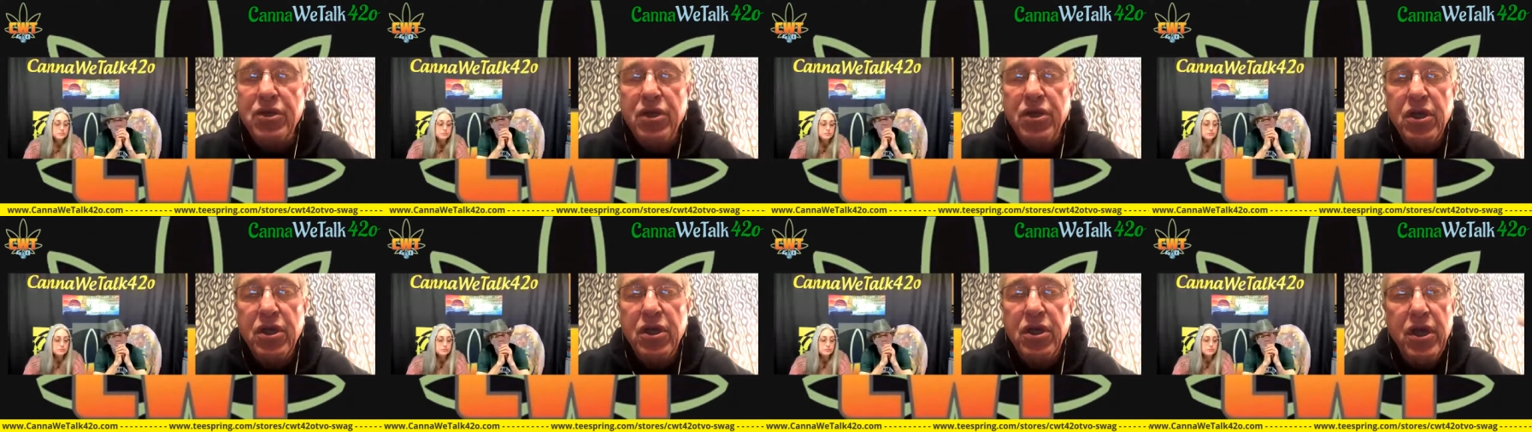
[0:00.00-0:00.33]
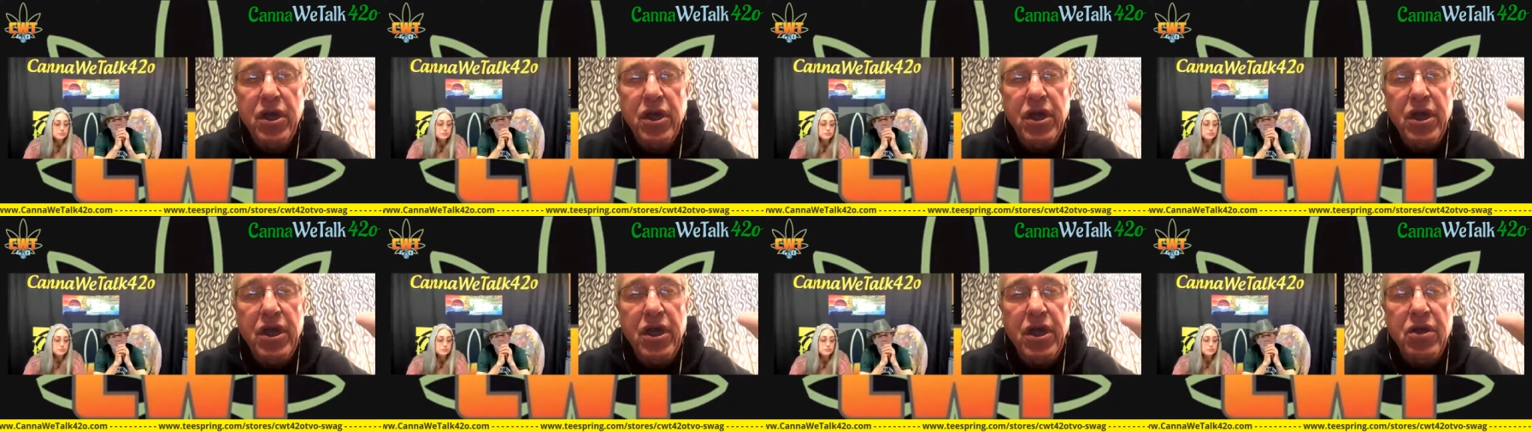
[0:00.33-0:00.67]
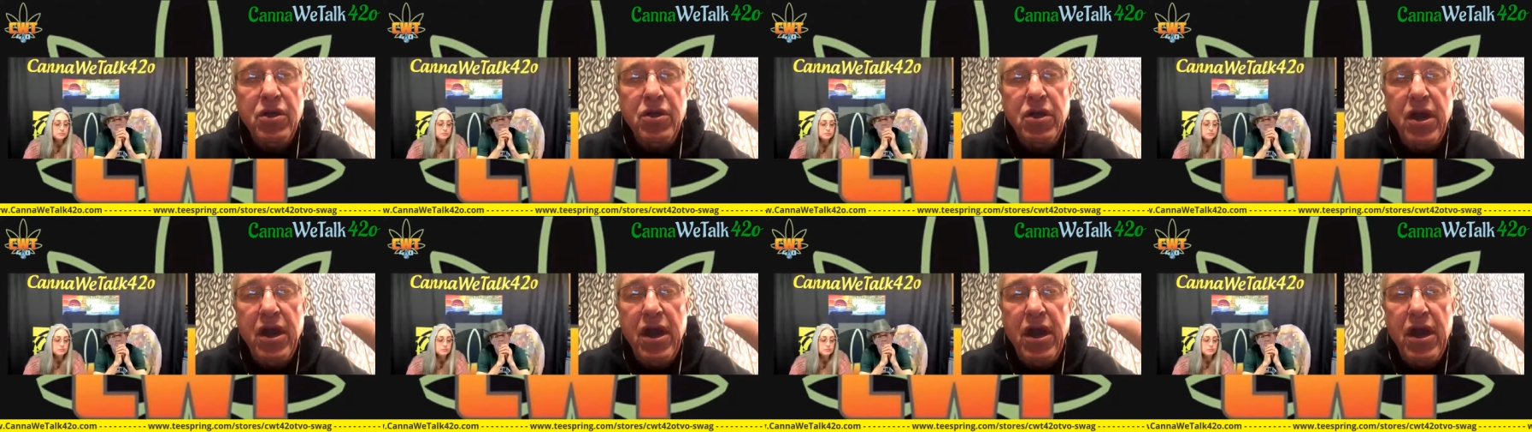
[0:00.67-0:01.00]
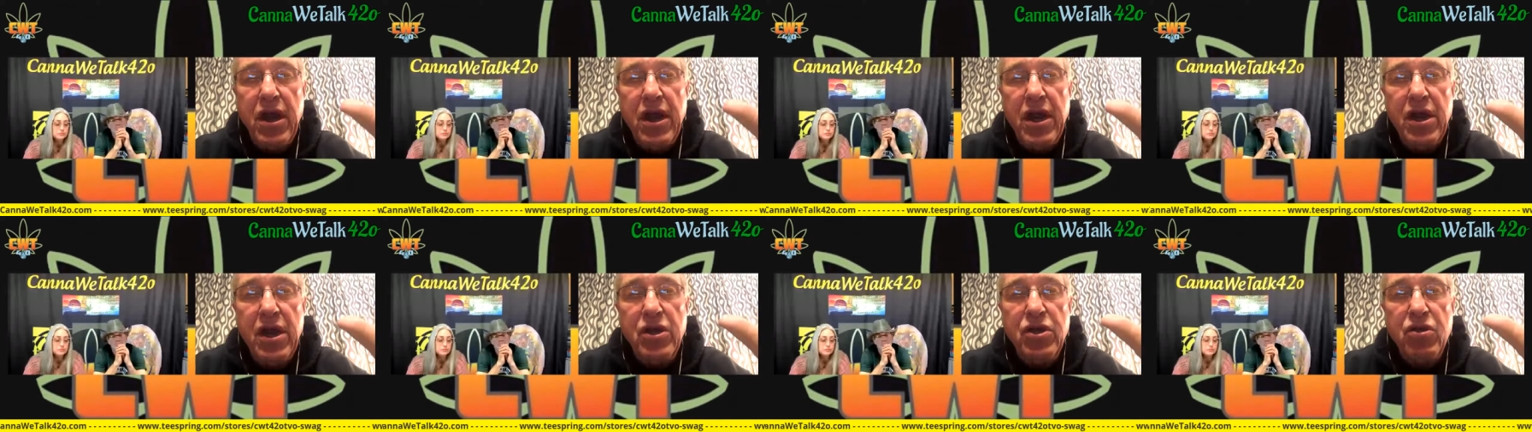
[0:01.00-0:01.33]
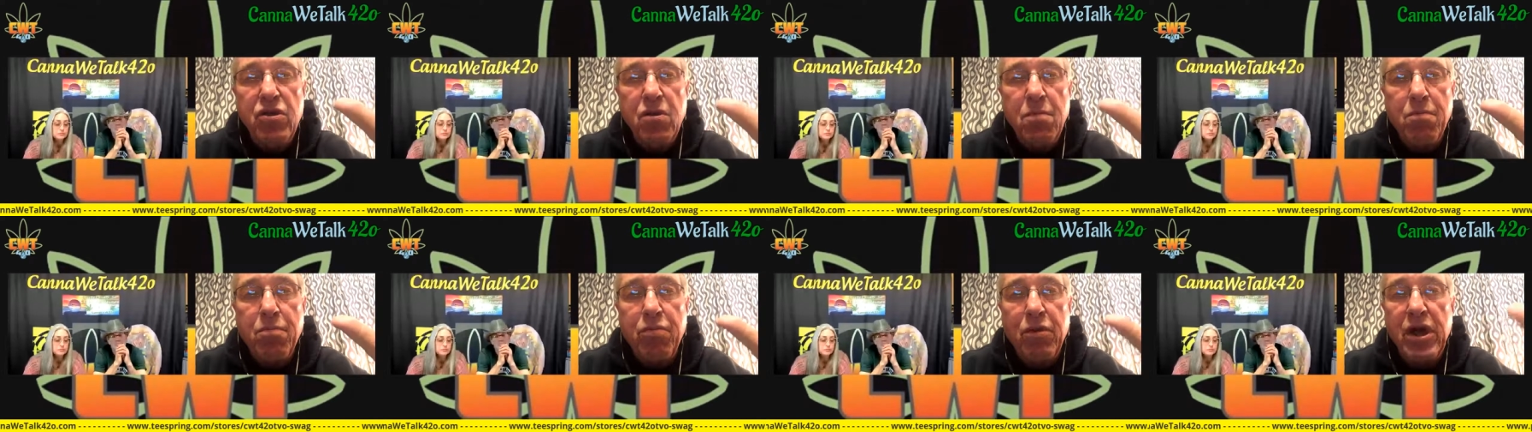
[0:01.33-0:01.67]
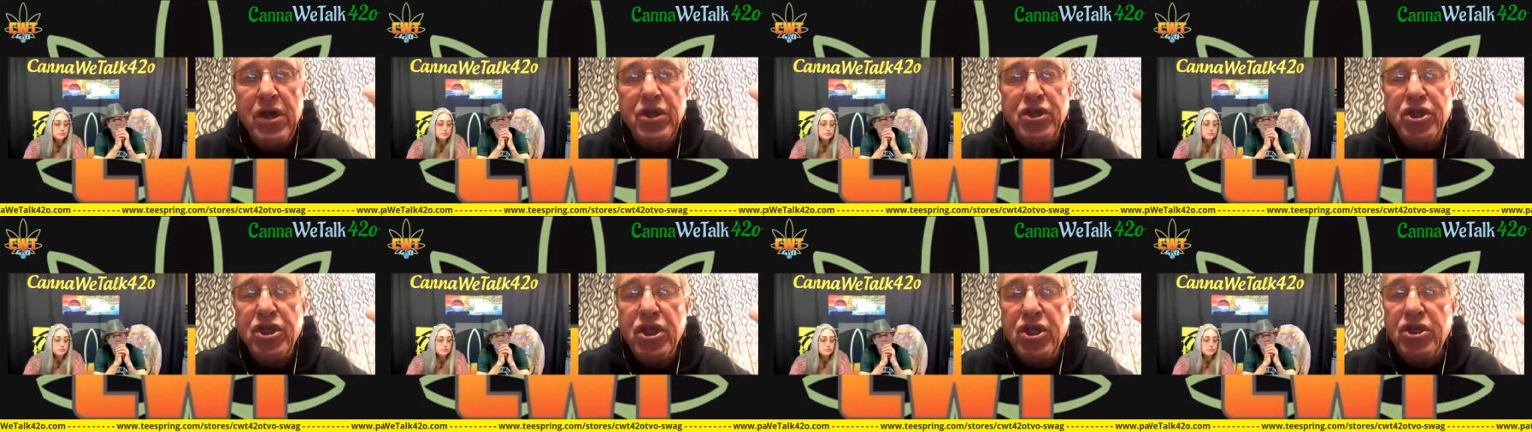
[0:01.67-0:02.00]
in your blood
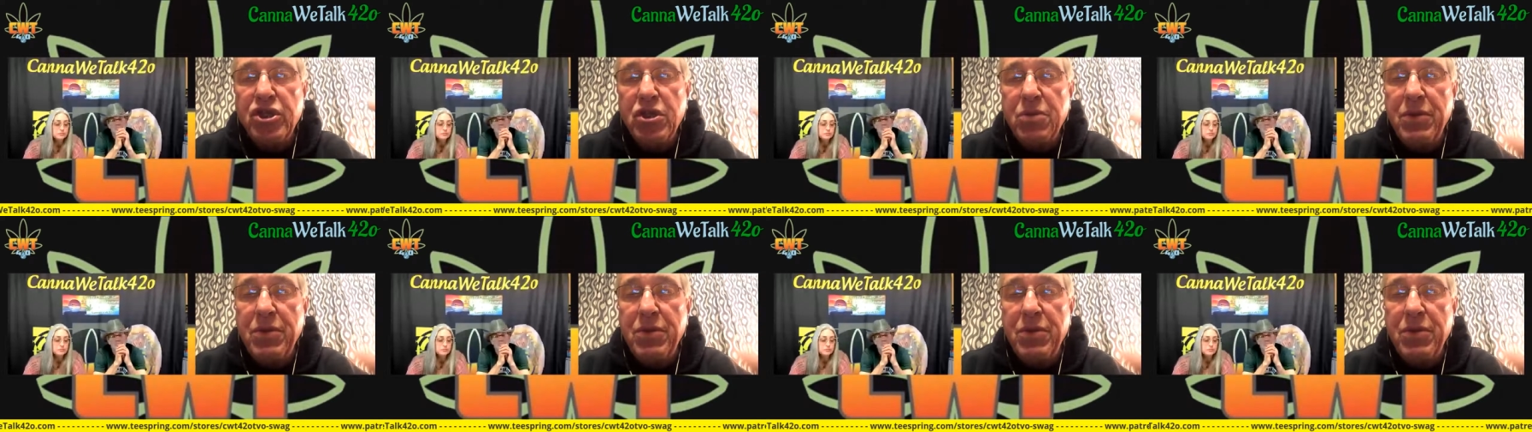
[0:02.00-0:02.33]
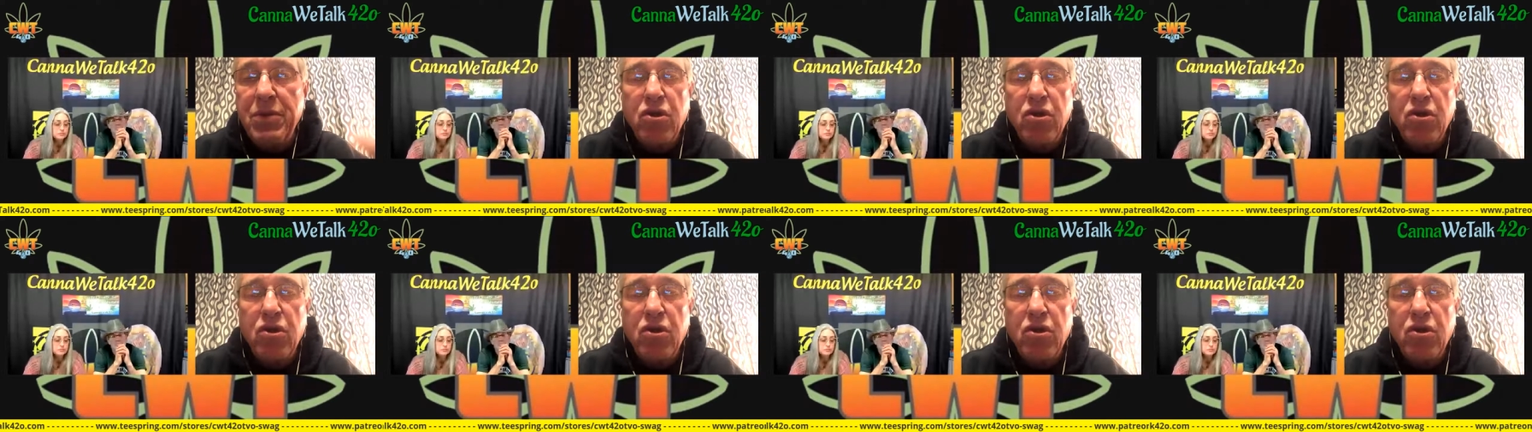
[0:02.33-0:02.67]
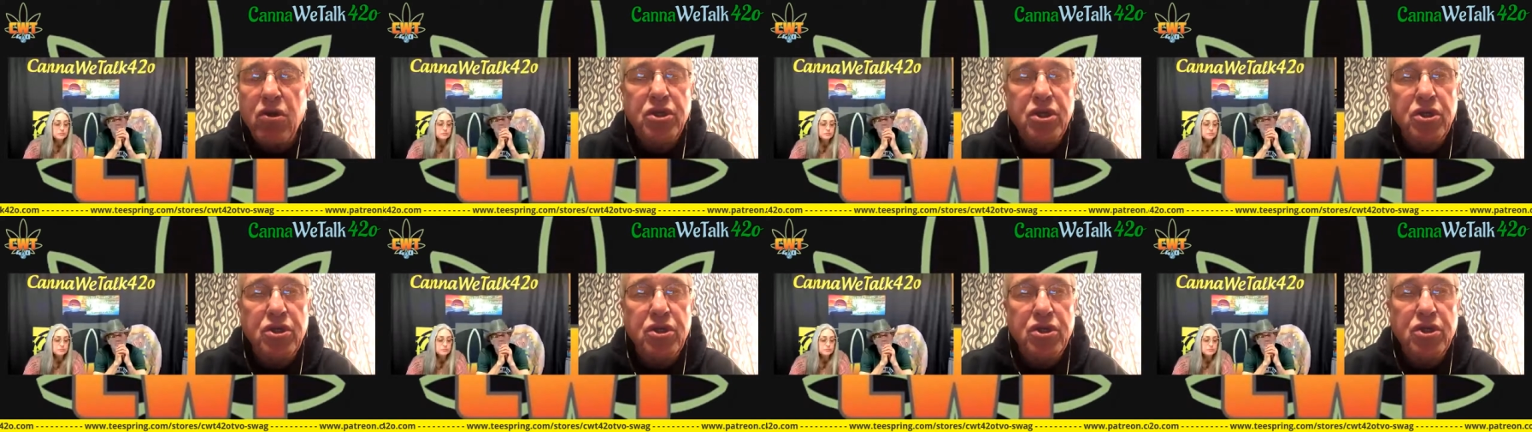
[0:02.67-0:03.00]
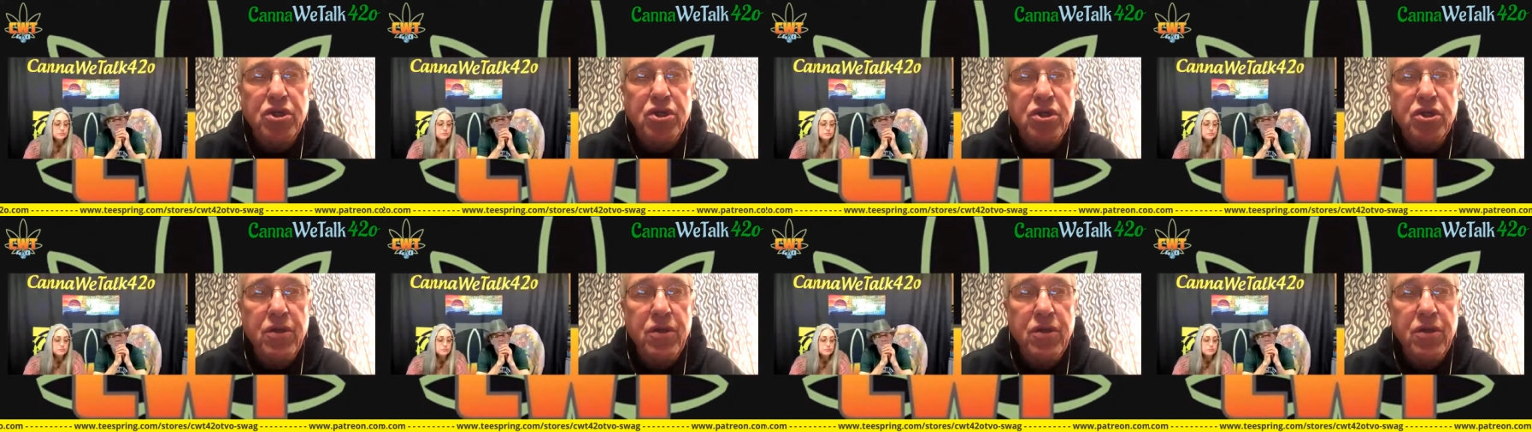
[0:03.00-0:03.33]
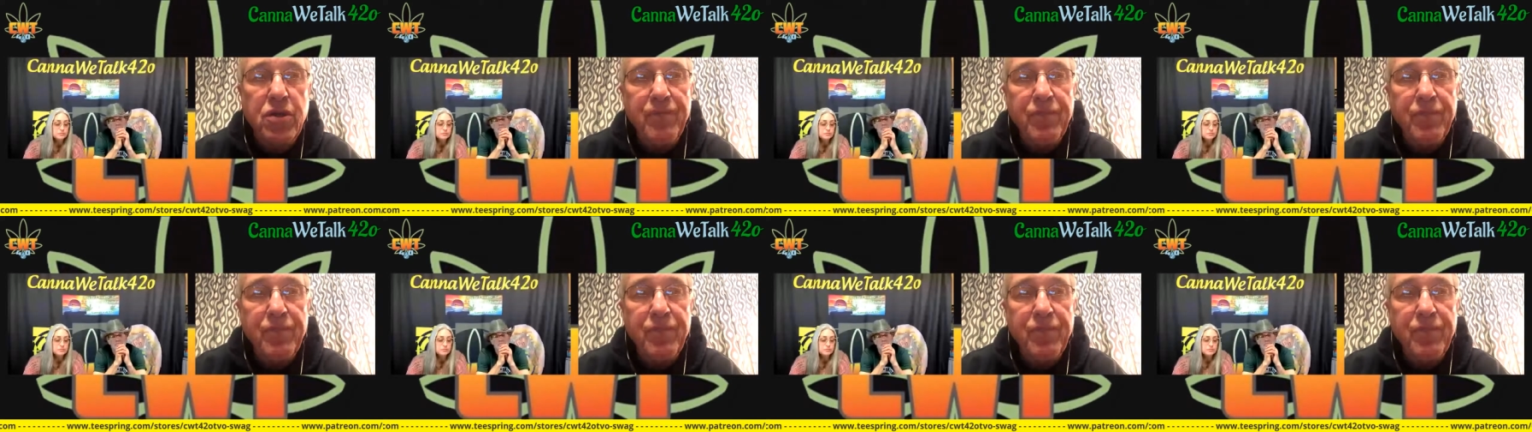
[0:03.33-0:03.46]
system, and it causes